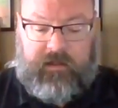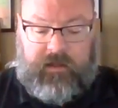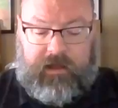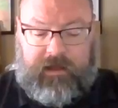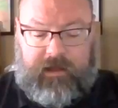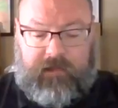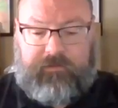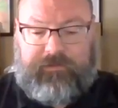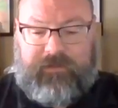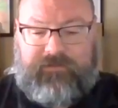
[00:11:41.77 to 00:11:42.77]

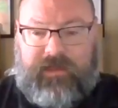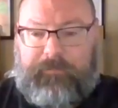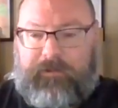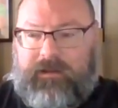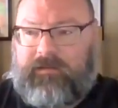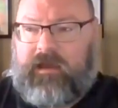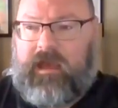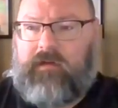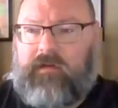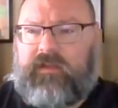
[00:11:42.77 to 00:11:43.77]
Other things happening in the
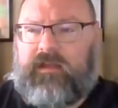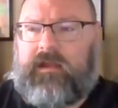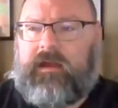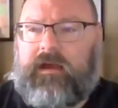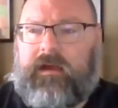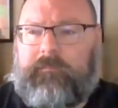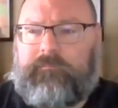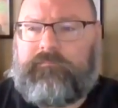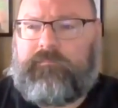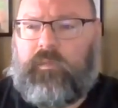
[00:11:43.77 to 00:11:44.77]
county.
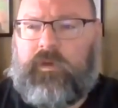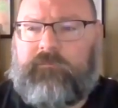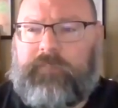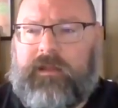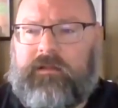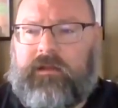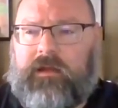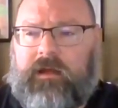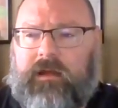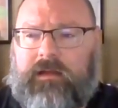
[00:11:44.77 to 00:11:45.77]
We've been,
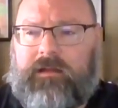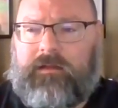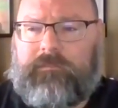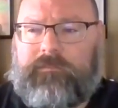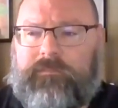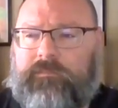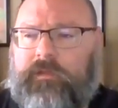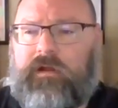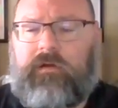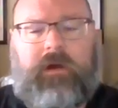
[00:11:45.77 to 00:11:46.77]

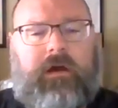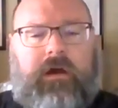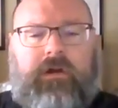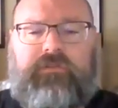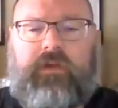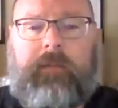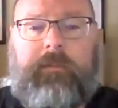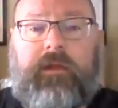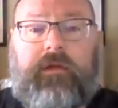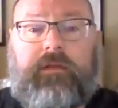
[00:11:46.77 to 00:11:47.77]
our
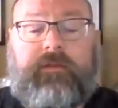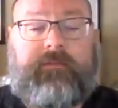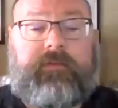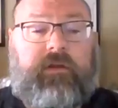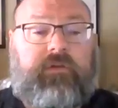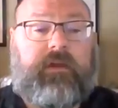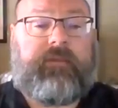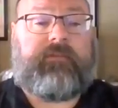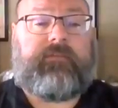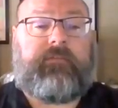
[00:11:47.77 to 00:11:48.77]
job here in this
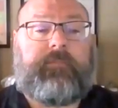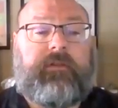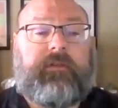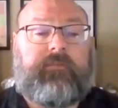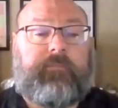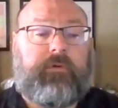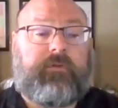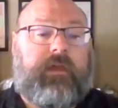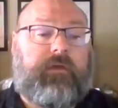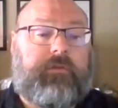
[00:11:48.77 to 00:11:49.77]
crisis has been to
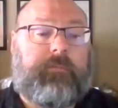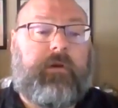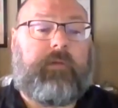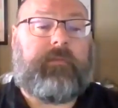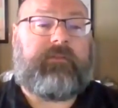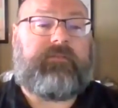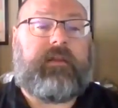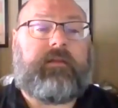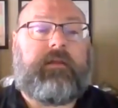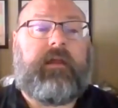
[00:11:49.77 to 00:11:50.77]
support the health department in
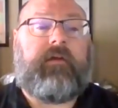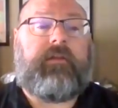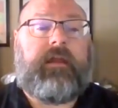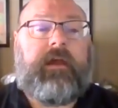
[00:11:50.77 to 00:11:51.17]
Seneca County